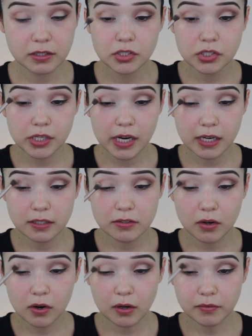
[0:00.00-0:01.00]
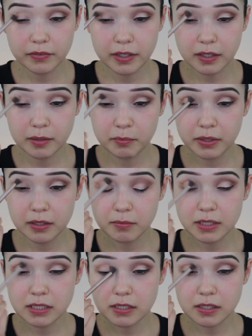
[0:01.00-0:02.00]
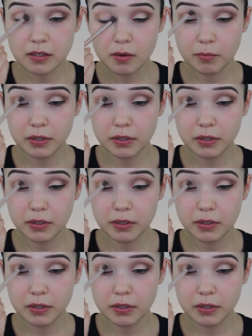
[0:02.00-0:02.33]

shades are very pigmented,